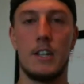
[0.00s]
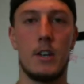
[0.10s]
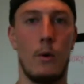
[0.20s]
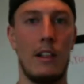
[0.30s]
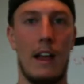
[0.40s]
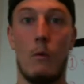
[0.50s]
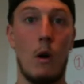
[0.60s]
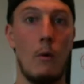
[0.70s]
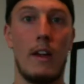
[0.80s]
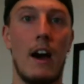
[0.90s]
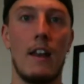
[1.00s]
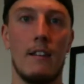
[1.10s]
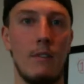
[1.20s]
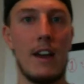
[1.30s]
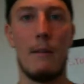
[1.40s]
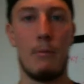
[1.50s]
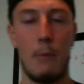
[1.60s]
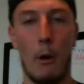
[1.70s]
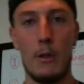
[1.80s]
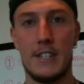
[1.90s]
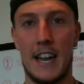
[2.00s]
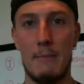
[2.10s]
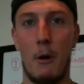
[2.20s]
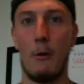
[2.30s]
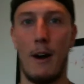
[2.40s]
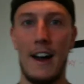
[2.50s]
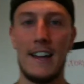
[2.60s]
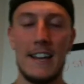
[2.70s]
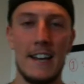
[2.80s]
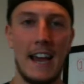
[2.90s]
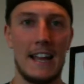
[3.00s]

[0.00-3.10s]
So we're like, well, we can't promote this anymore, right?